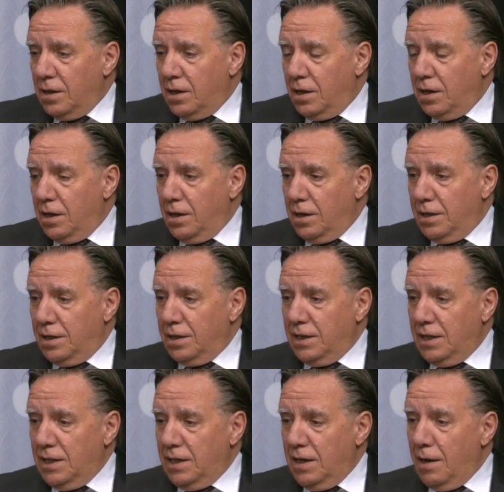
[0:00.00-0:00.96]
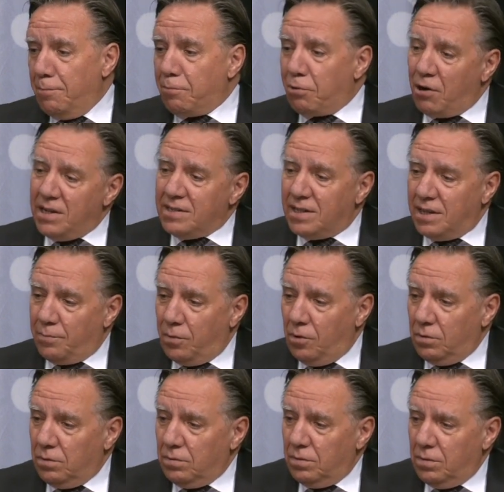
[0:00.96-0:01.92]
uh, the
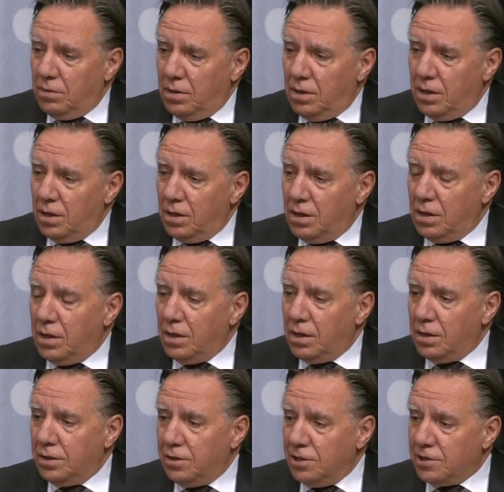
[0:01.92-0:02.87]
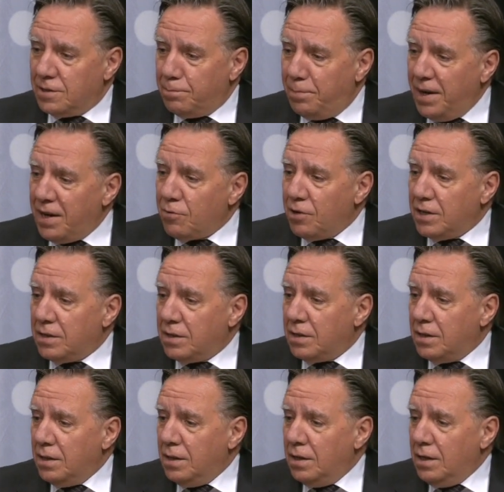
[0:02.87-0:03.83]
principle, uh, the spirit.
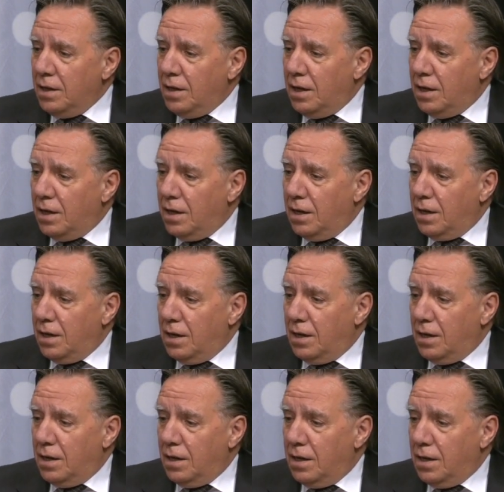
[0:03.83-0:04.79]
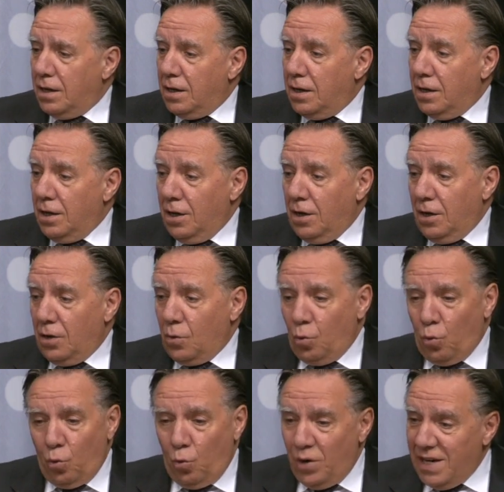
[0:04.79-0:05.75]
Uh,
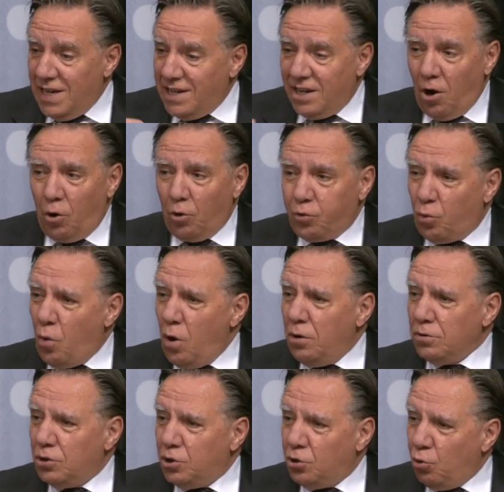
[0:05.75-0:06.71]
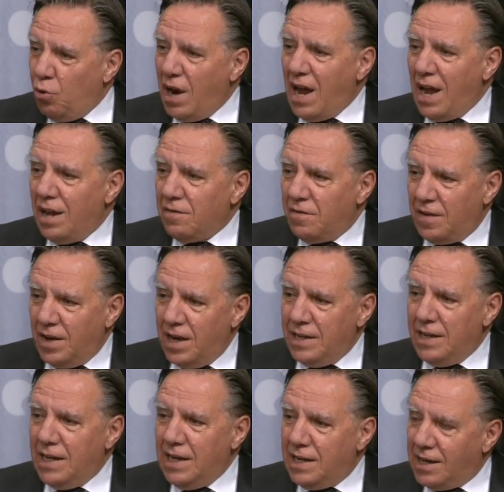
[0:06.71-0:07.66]
we don't want to have
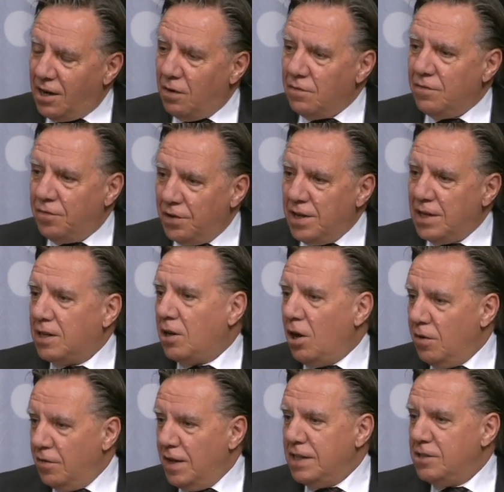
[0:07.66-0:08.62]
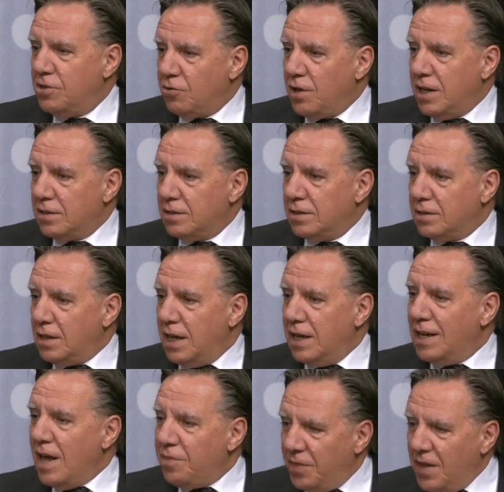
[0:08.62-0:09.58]
any conflict of interest.
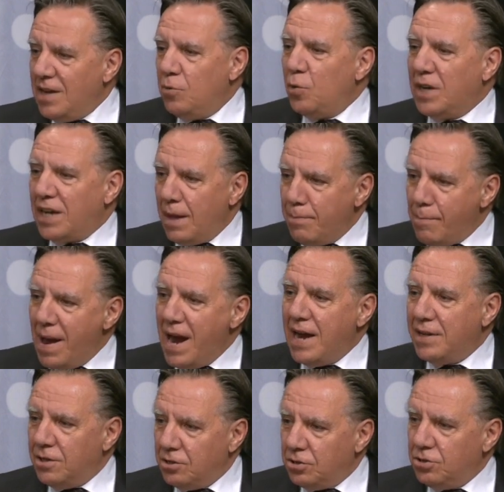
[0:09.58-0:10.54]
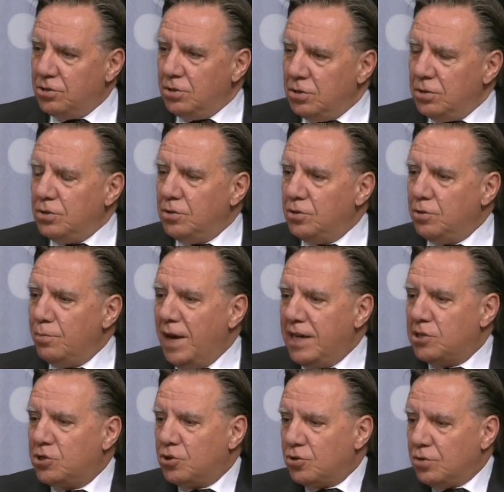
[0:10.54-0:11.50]
And I think we can manage to
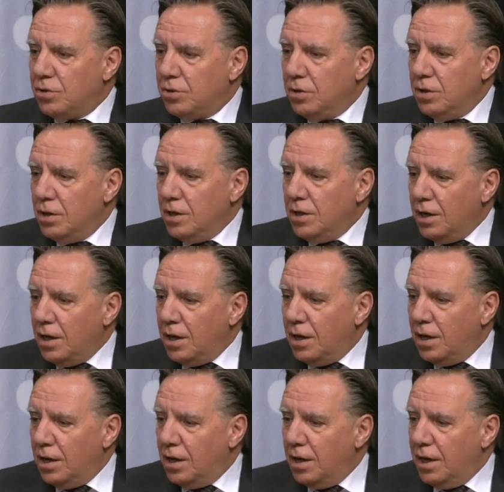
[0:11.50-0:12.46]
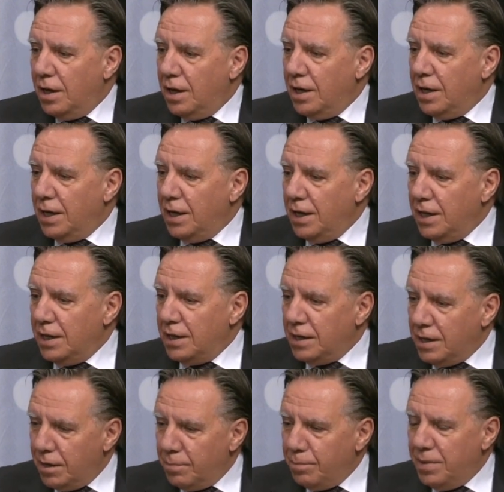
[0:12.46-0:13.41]
make sure uh, uh,
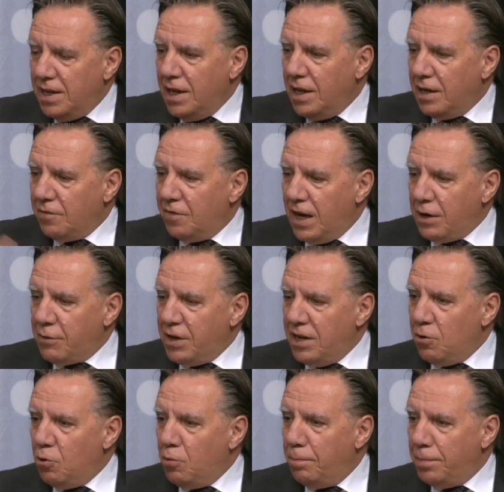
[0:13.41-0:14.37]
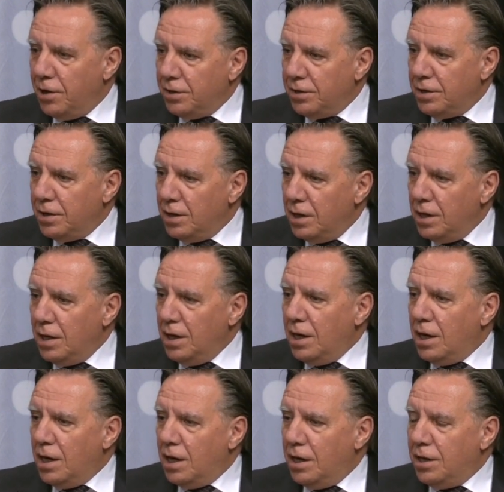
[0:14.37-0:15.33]
in being very open
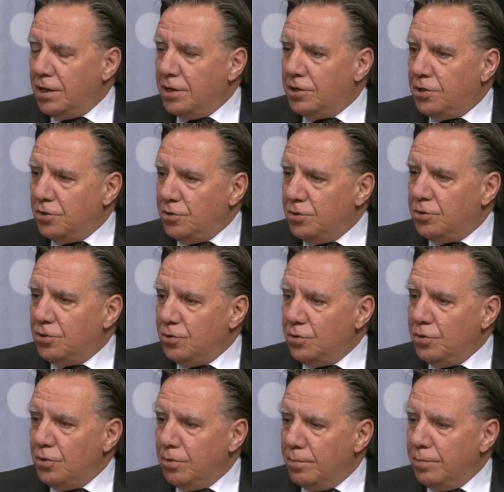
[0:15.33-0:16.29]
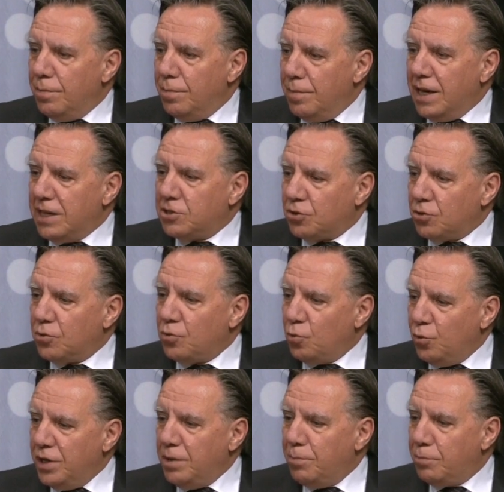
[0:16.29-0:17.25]
to, to make sure
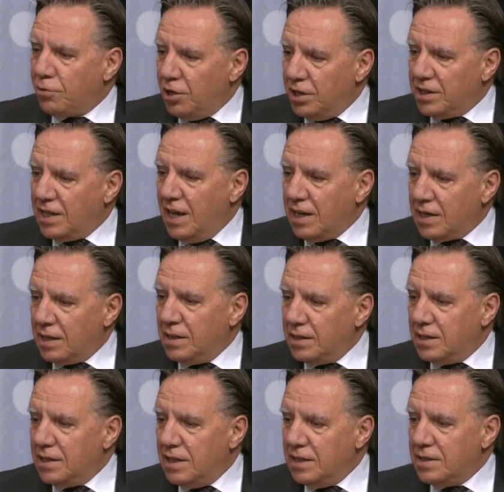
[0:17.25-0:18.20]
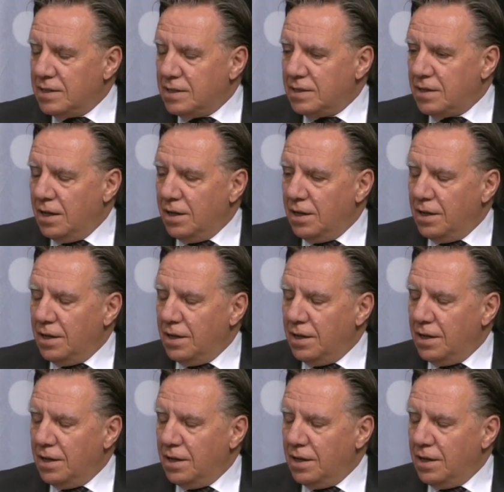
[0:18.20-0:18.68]
we protect this